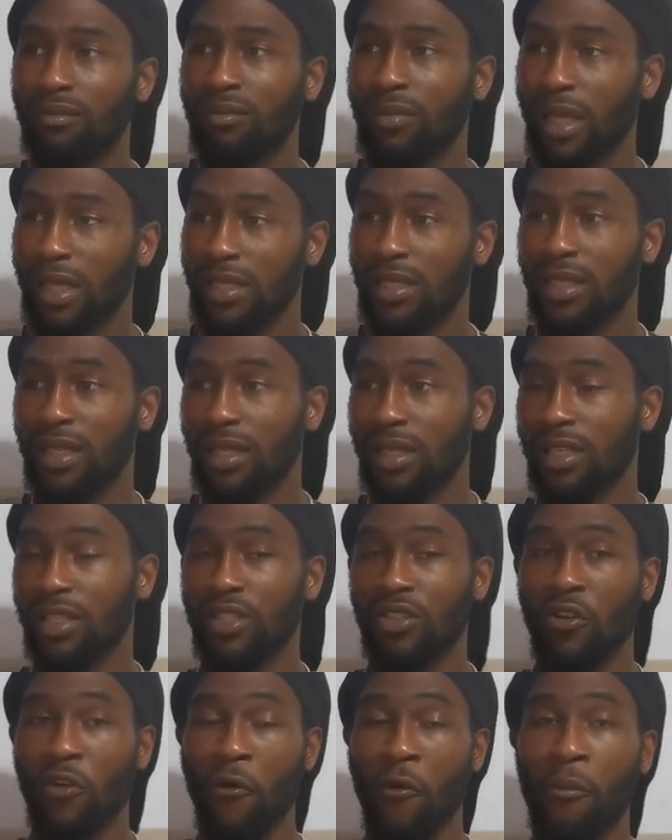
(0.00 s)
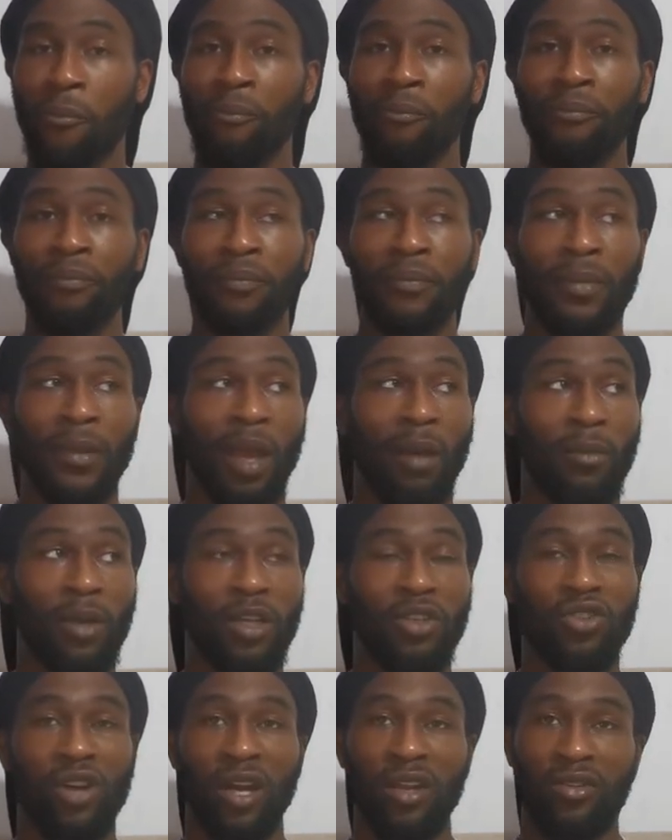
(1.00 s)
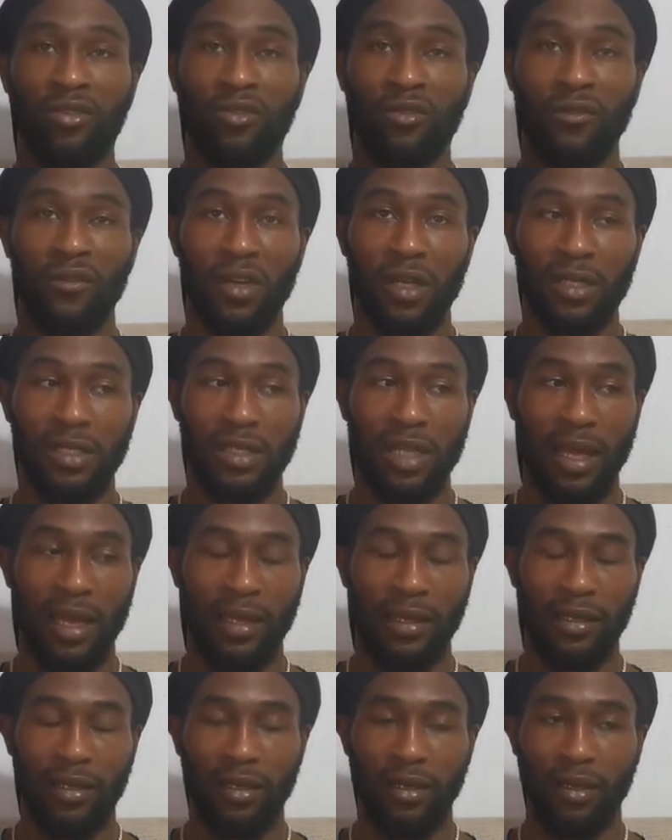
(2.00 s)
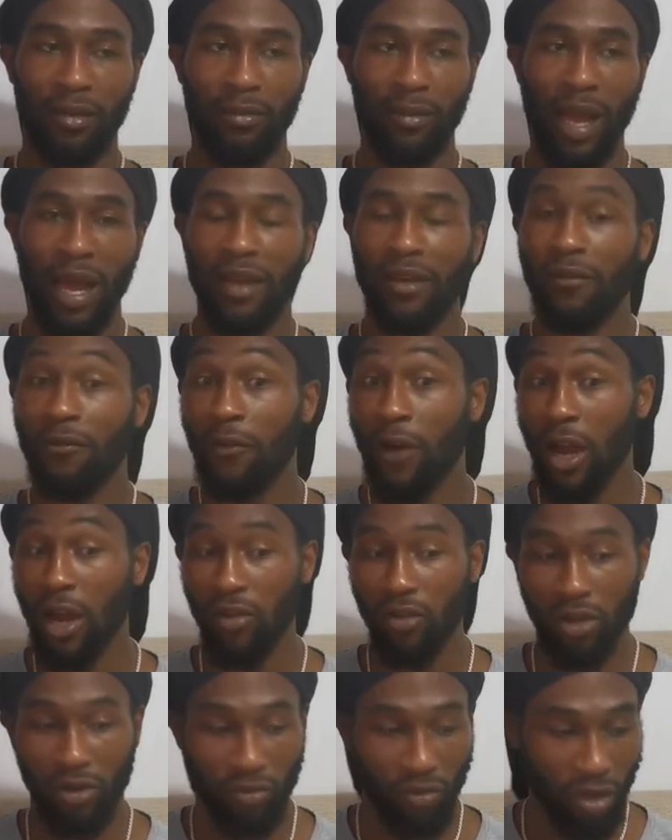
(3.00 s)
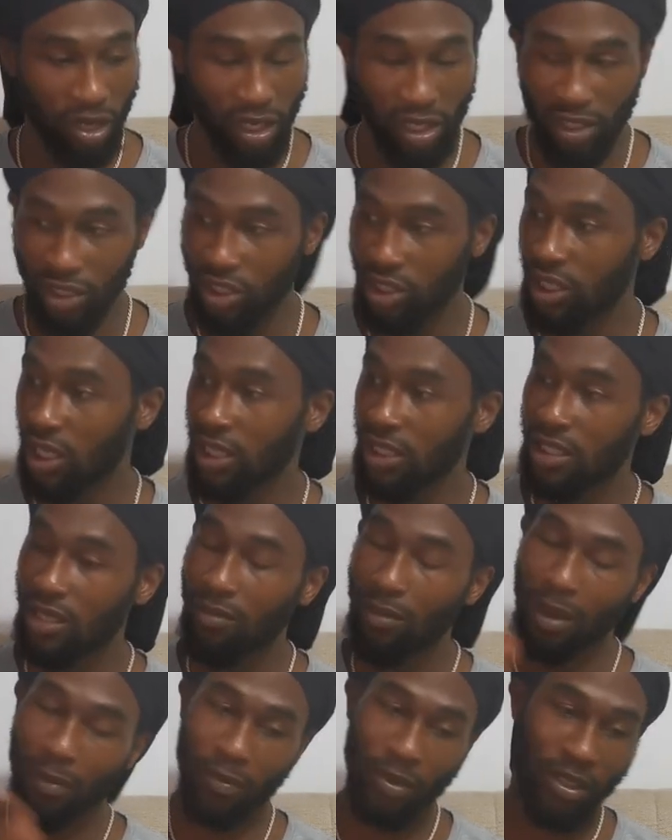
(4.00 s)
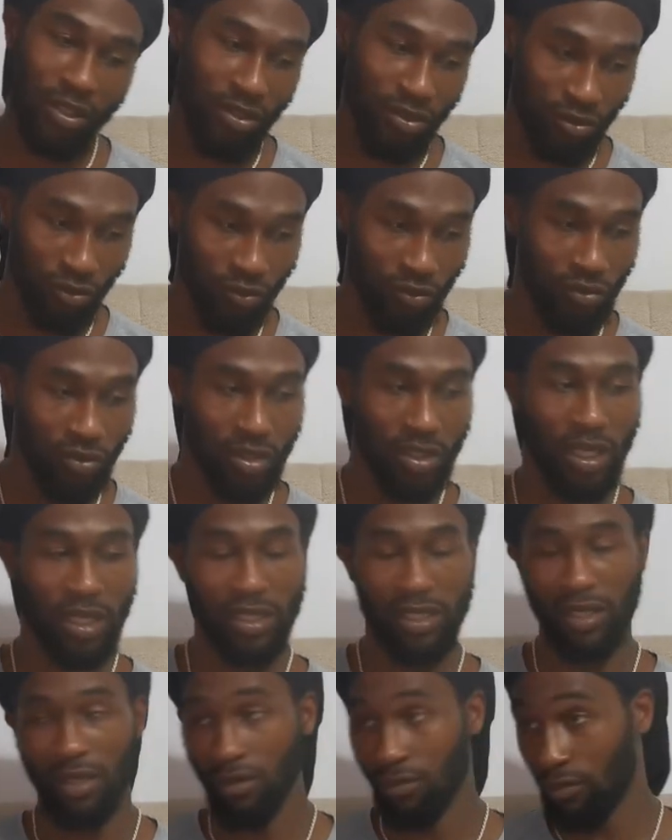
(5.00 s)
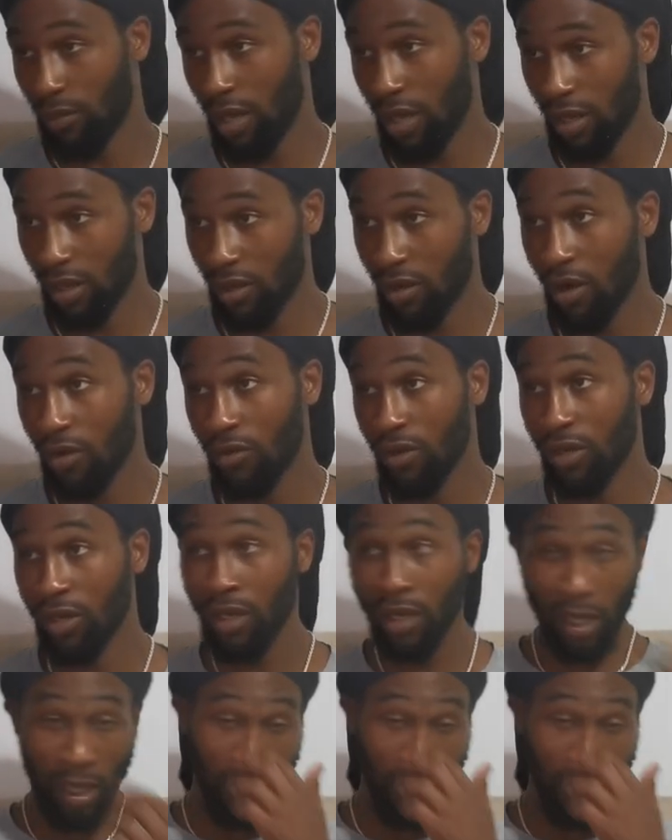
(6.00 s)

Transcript: basically. So I'm gonna try and do things like um, at the firing range, testing my pistols, testing my current